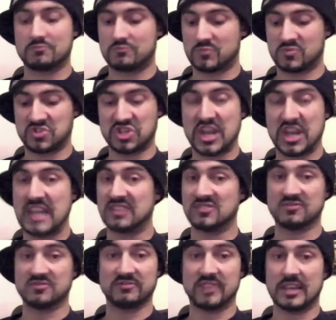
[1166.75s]
chain
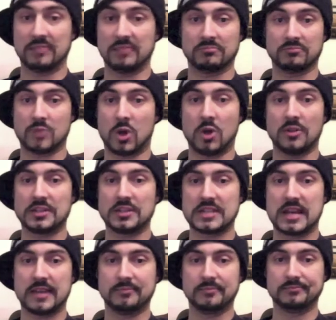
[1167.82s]
vape all the
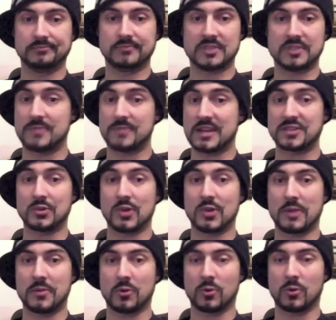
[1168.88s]
time, especially when I'm
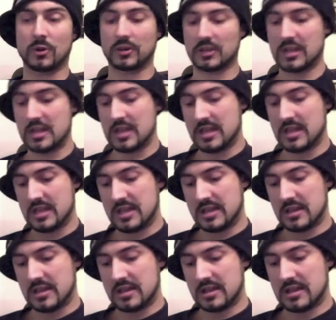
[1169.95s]
at work.
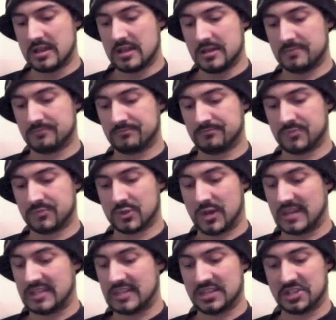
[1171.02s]
So I
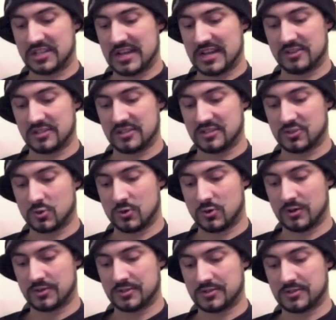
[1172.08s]
dish it out to these
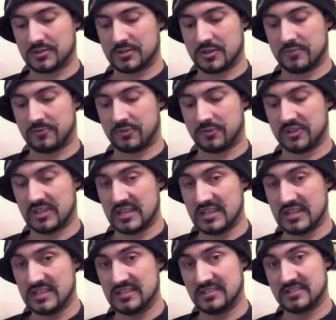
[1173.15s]
coils. So for
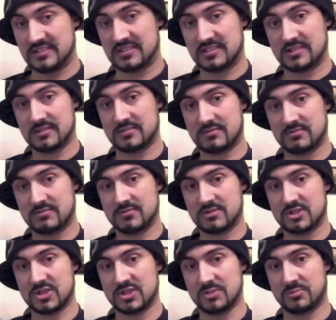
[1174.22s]
these
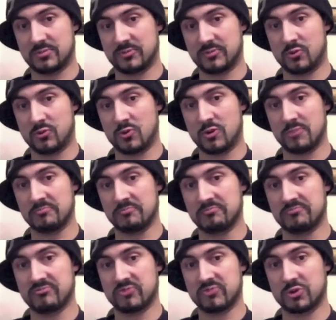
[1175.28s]
to perform
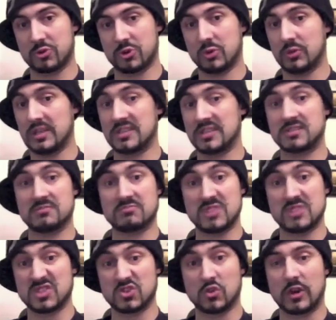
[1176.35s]
for 3 weeks
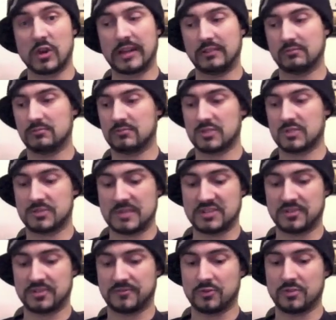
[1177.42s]
is great,
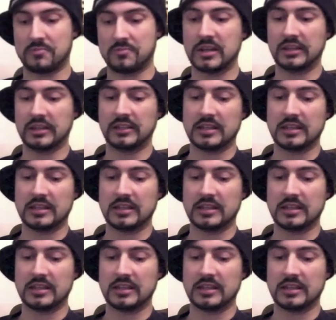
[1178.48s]
especially for the money.